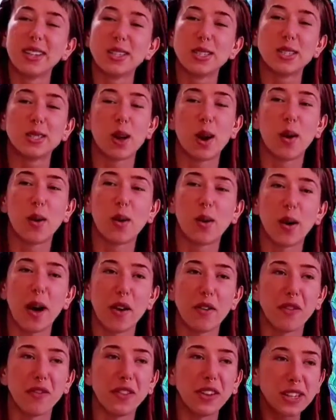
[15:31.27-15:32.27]
So
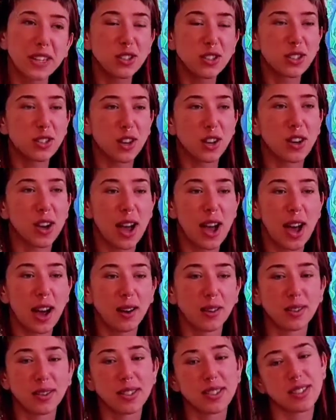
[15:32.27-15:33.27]
I finished our
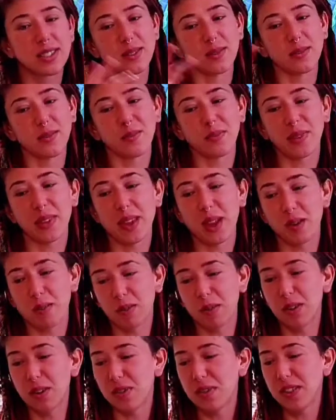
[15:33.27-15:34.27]
house.
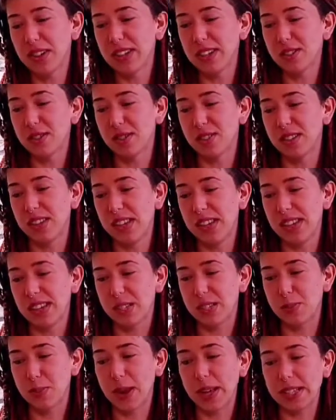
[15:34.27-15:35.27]
I'm going to finish the
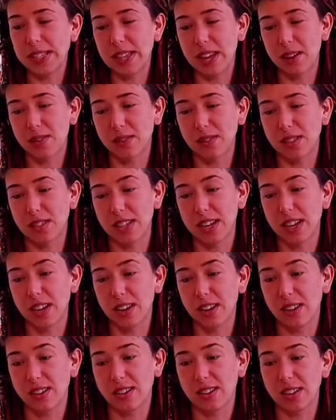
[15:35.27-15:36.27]
space
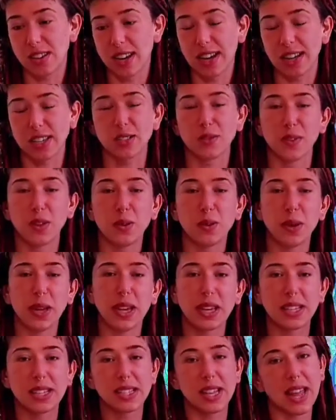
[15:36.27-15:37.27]
downstairs in the next few
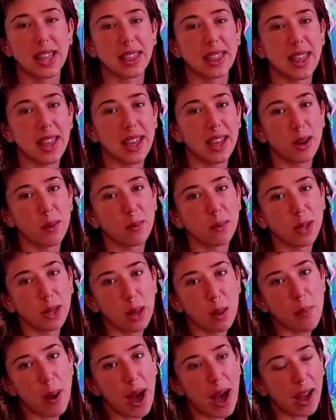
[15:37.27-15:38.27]
weeks, and then I'm going
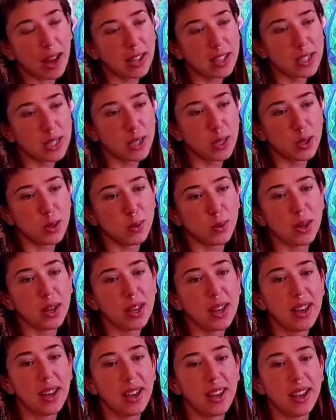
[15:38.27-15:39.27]
to get back
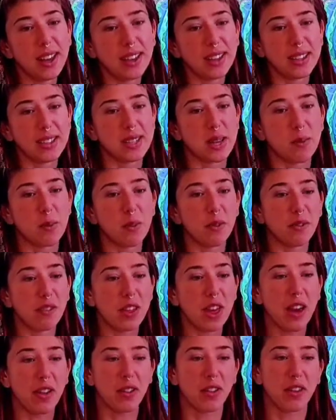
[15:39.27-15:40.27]
to some of
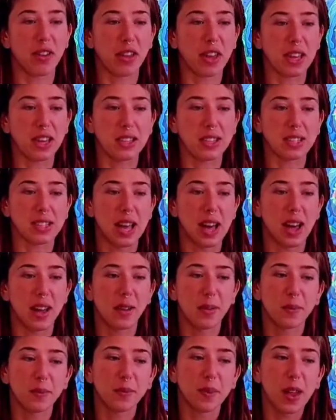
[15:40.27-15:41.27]
the other things that
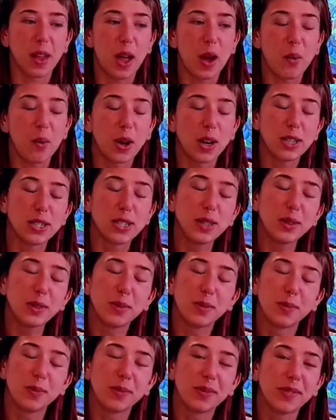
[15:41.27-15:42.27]
I want to
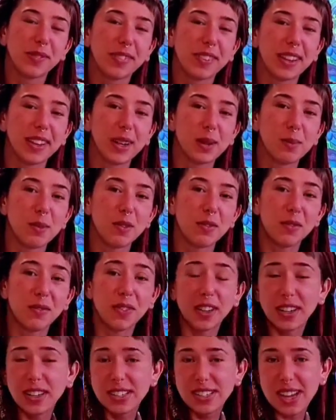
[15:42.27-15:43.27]
do. And I'm
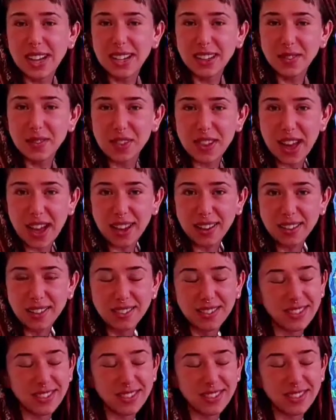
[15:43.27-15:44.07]
very excited for that.